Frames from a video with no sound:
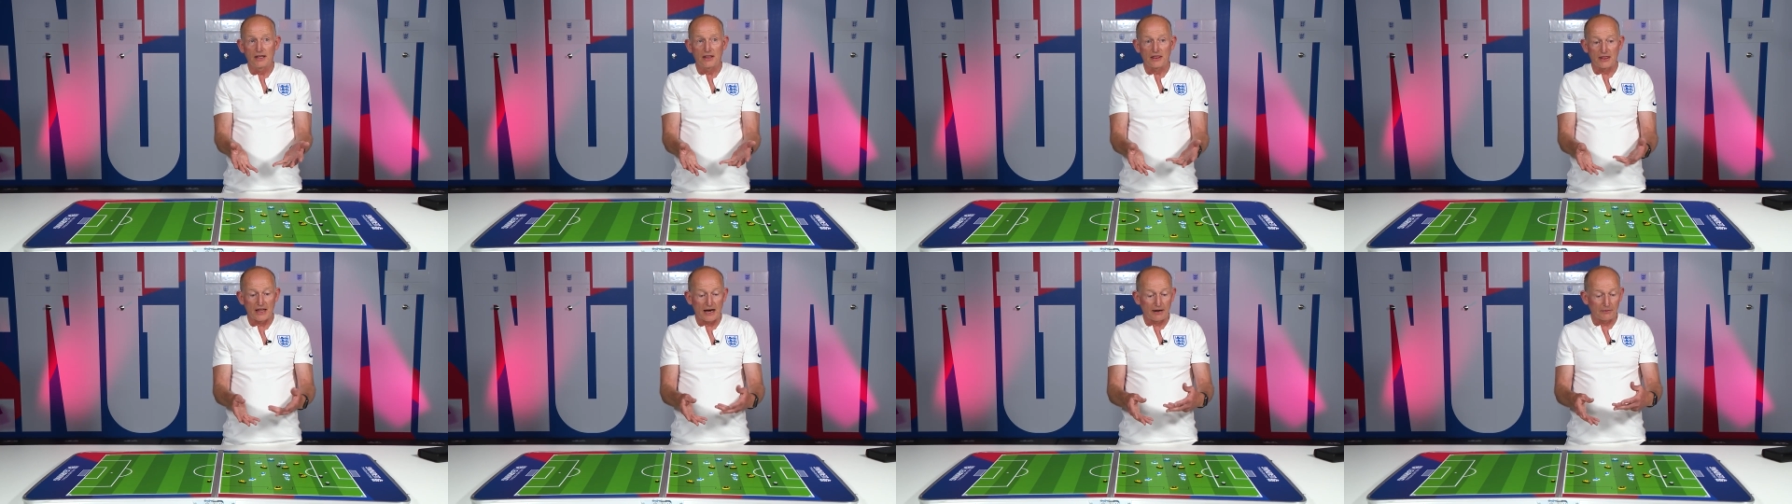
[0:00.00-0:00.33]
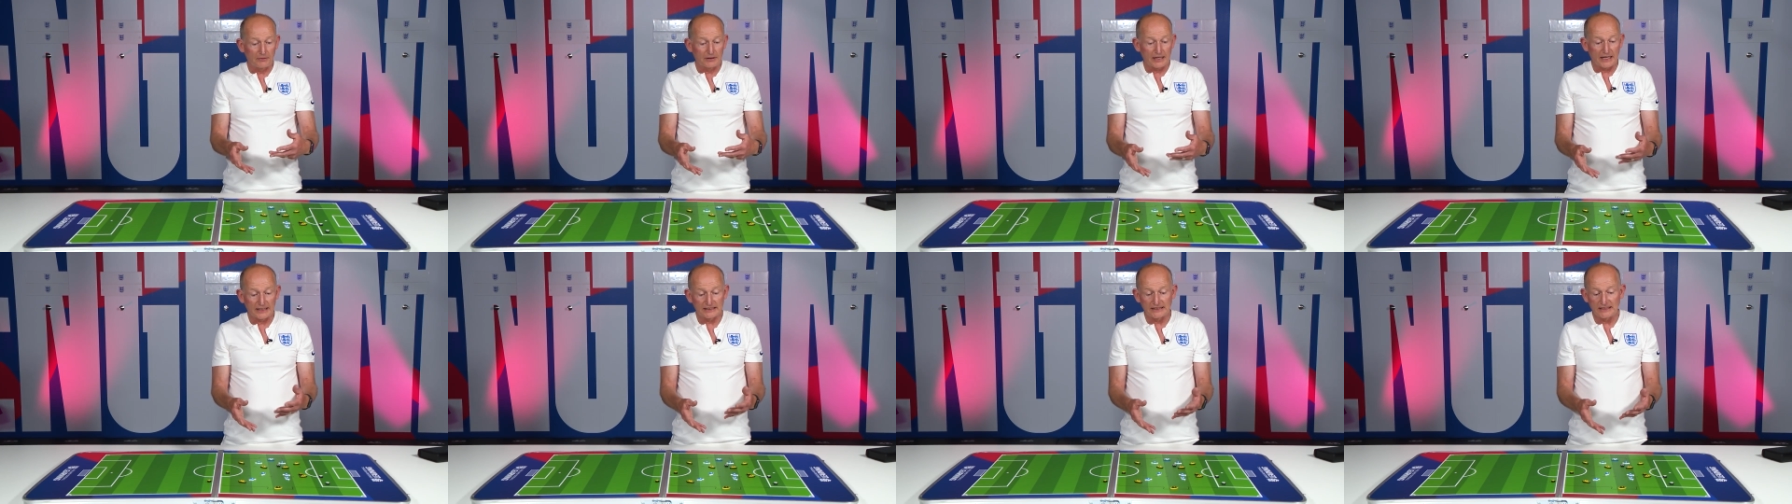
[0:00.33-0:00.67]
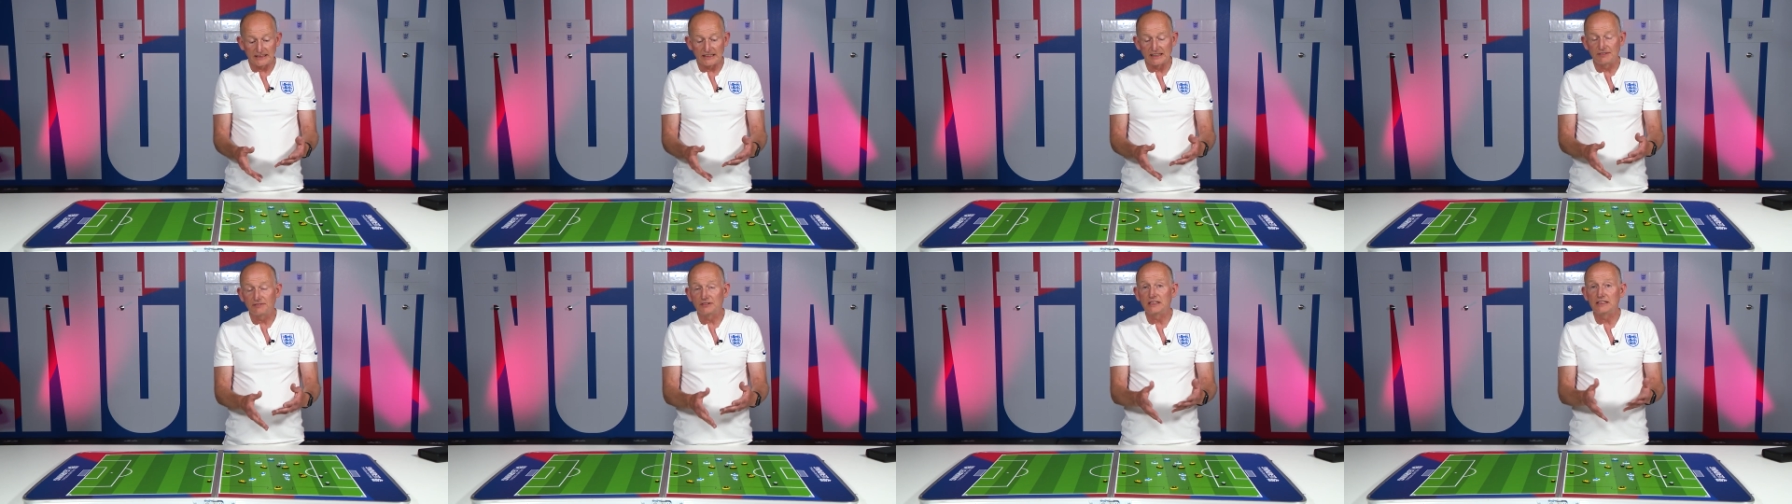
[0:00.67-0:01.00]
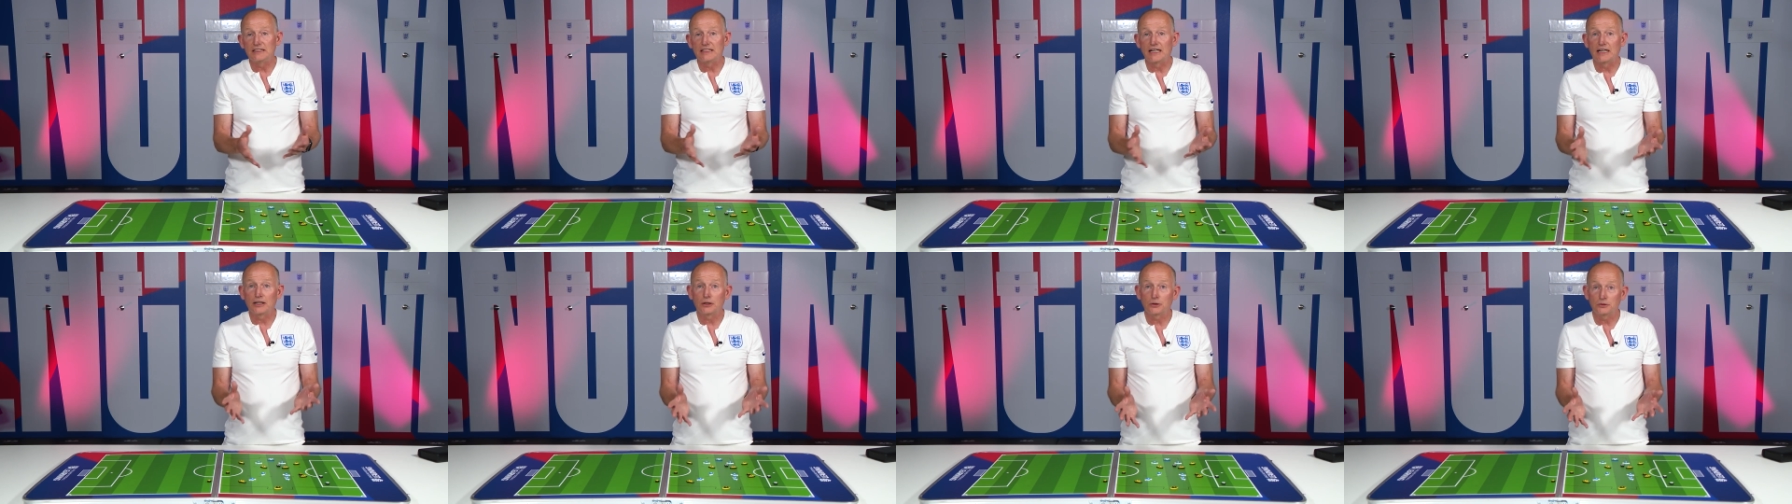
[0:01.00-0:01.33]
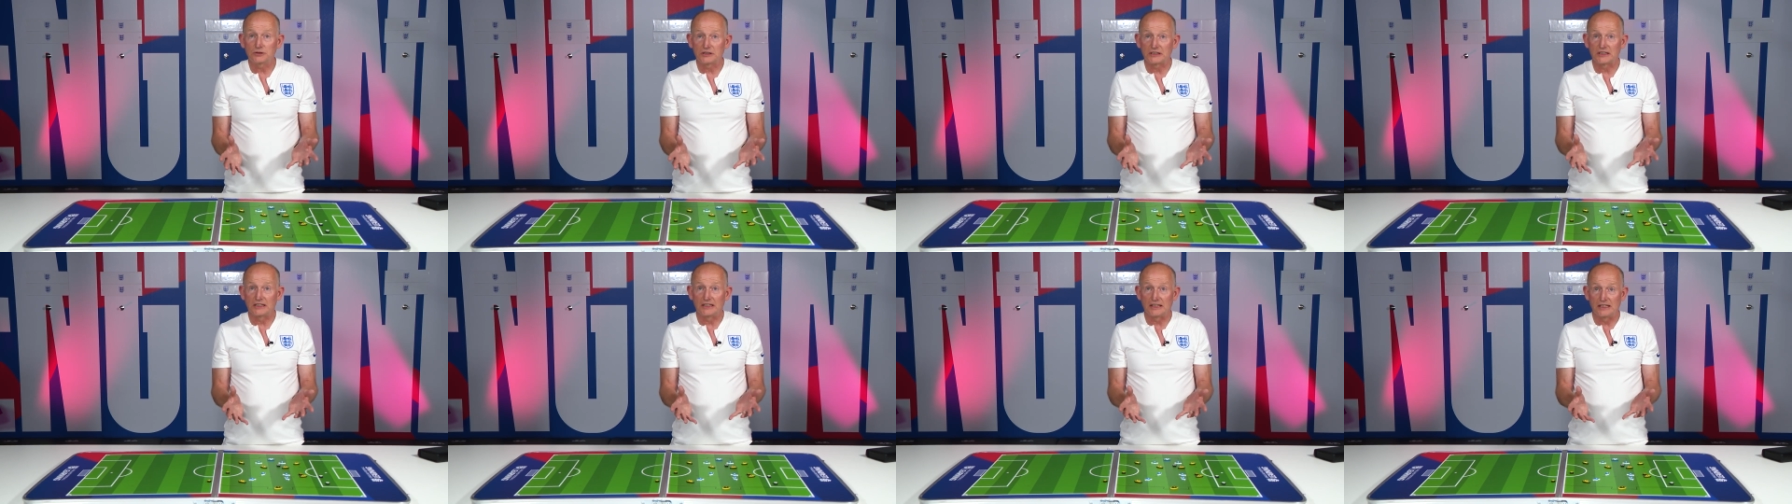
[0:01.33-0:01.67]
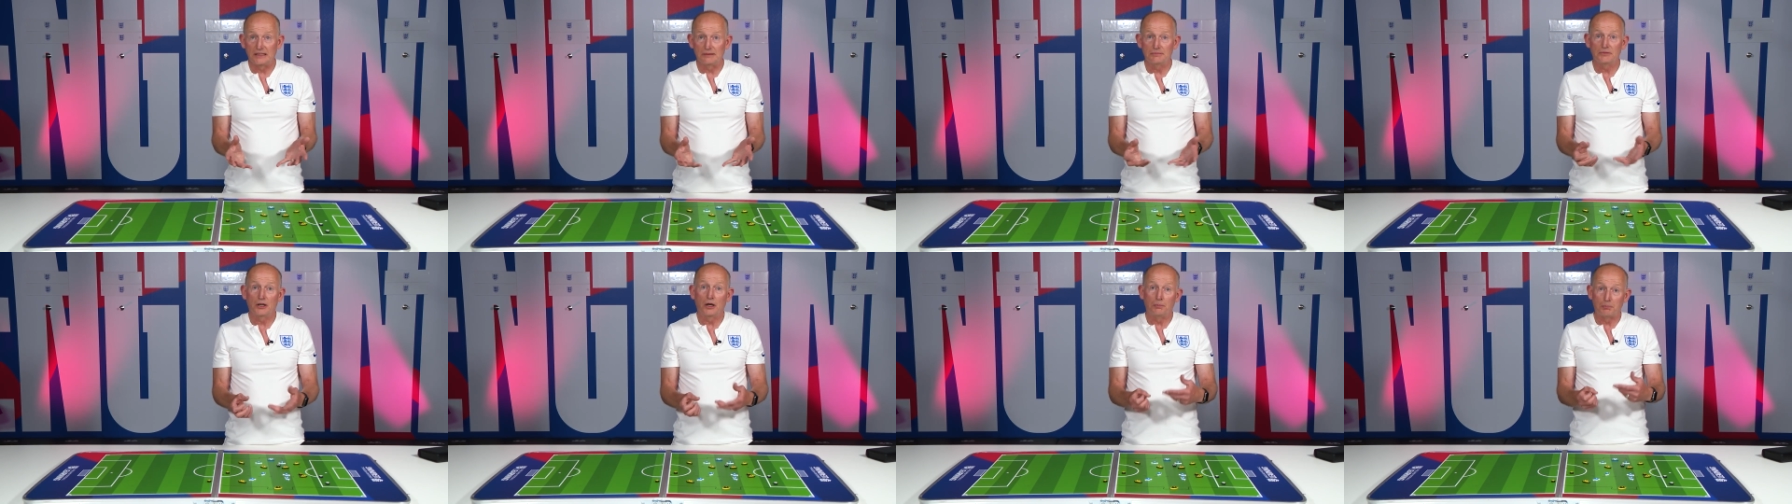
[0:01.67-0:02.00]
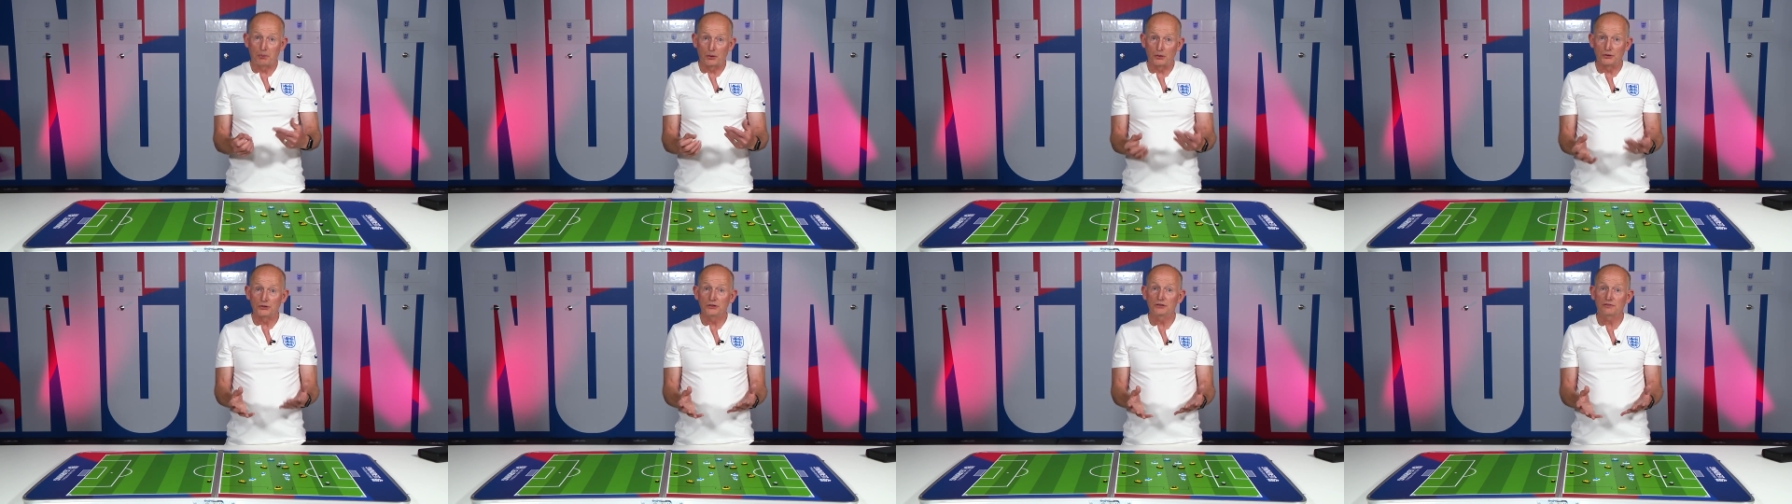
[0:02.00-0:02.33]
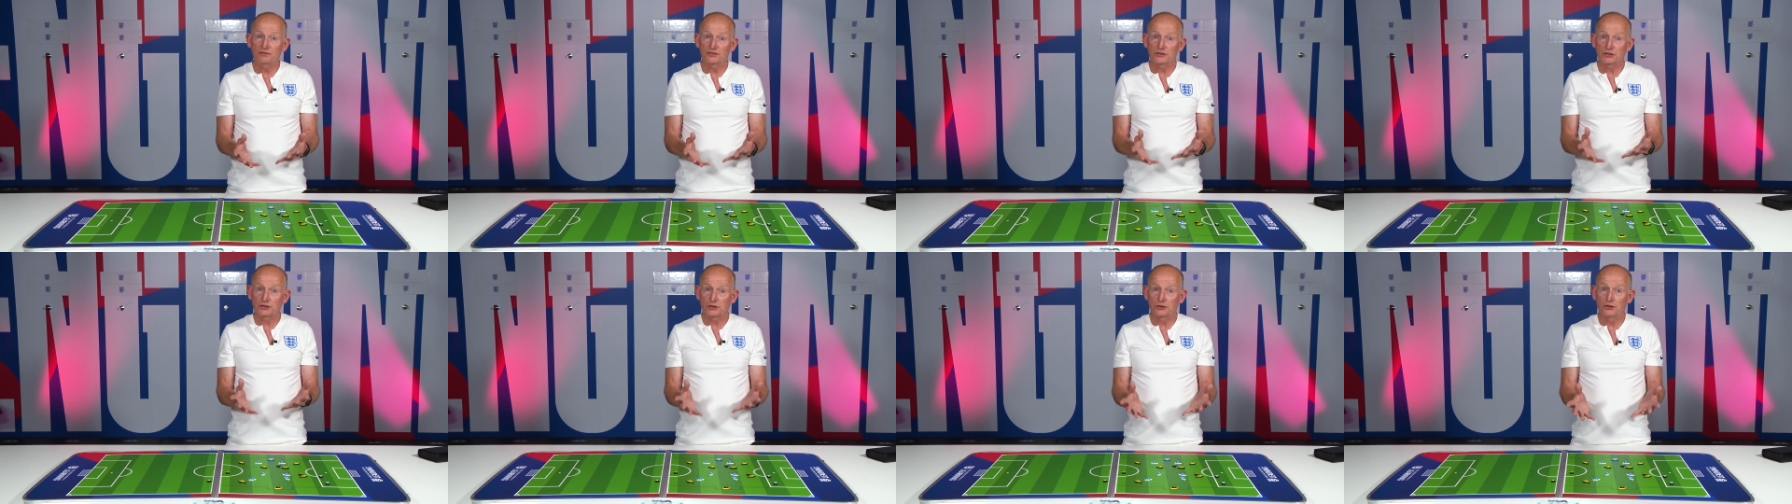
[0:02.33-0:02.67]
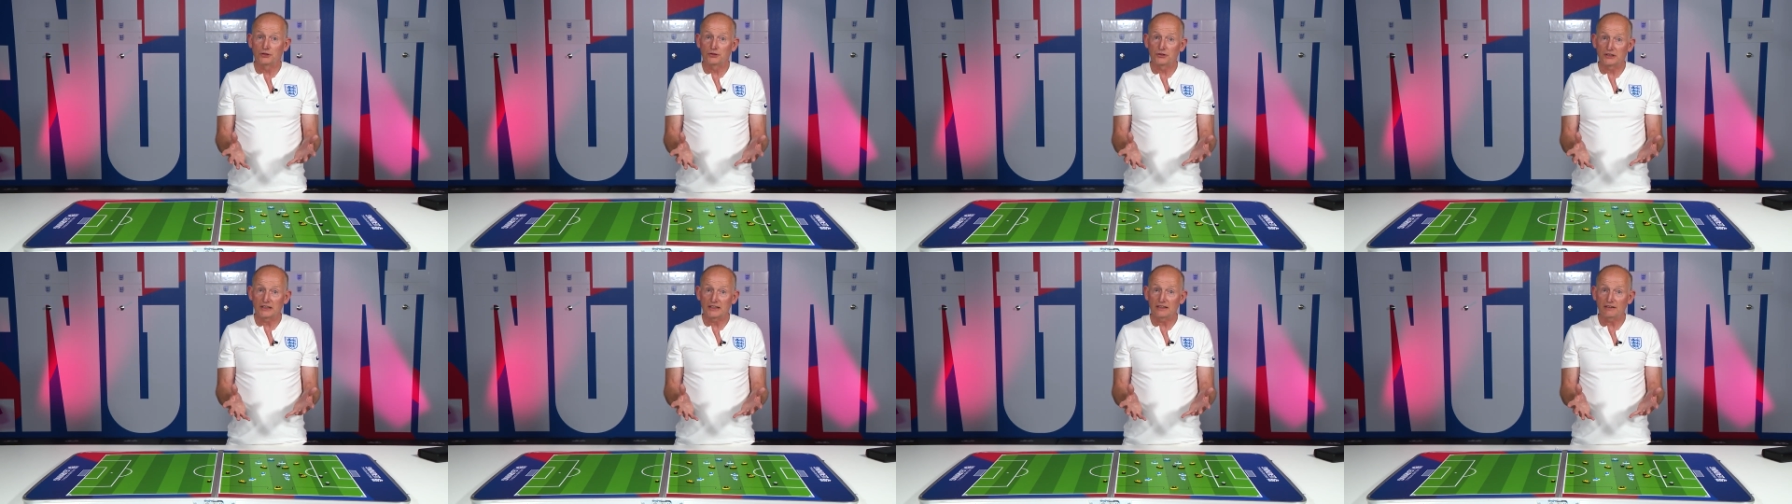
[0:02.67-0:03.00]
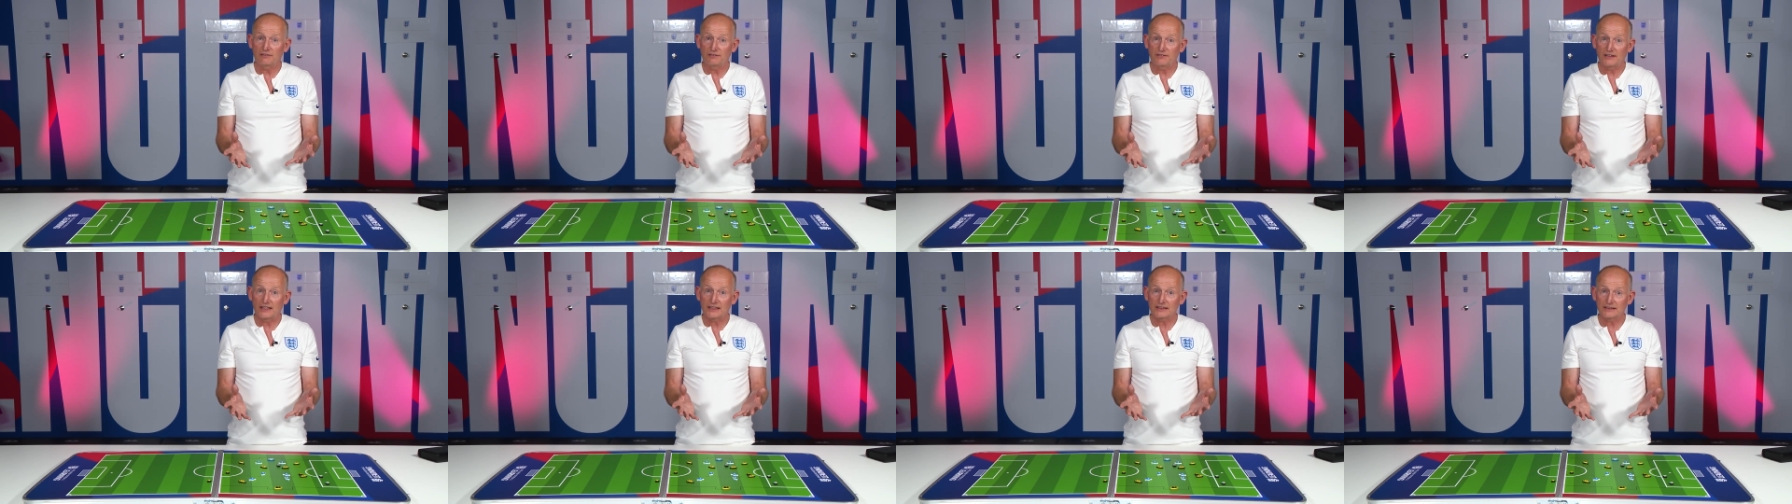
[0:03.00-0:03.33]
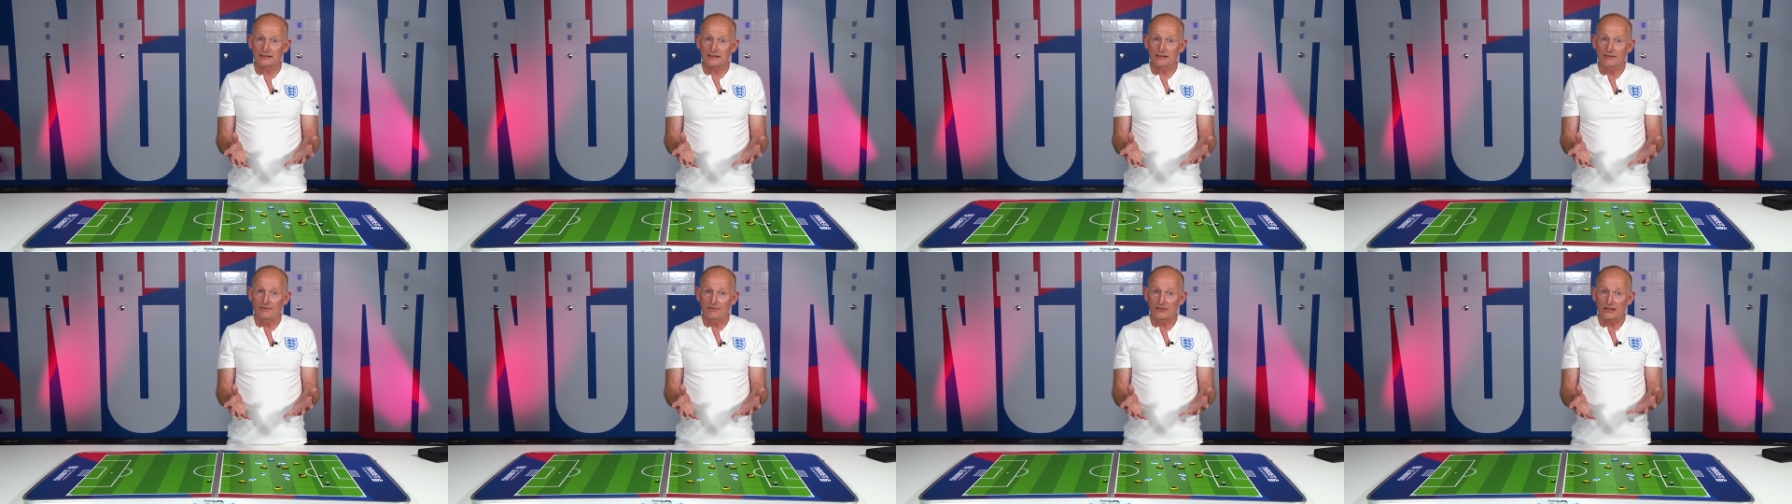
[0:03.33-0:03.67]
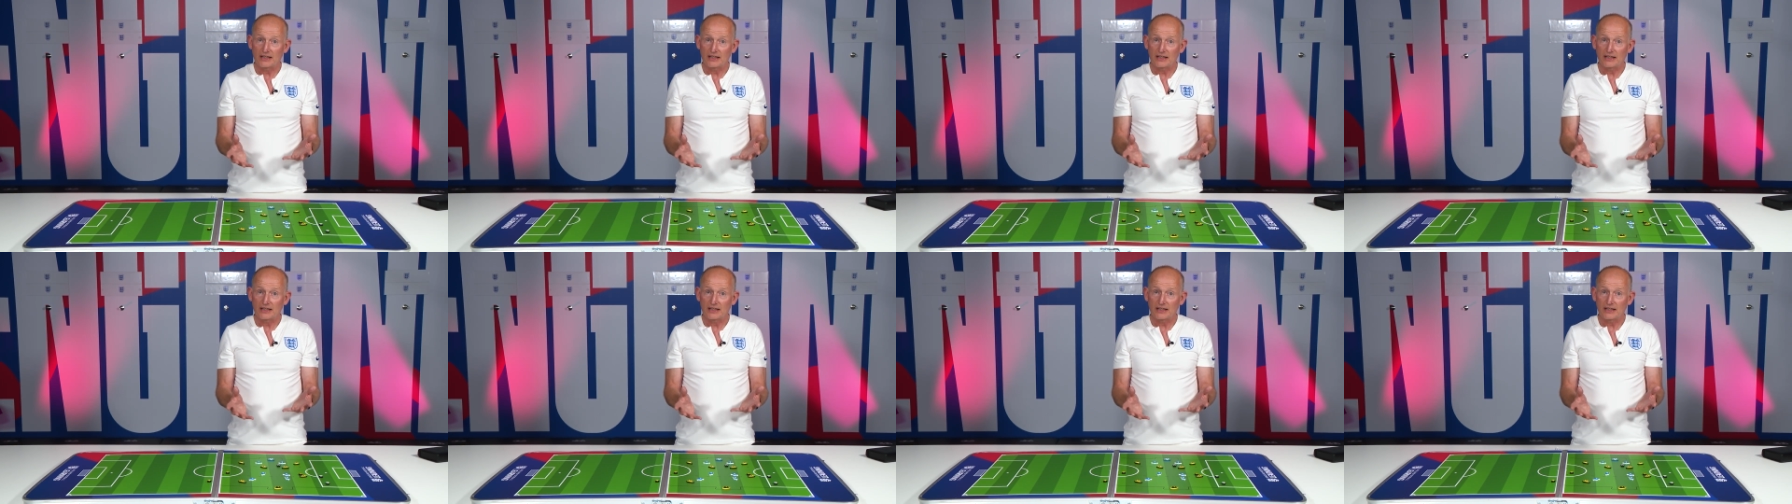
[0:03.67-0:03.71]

That would actually give the yellow team a point for scoring in effect,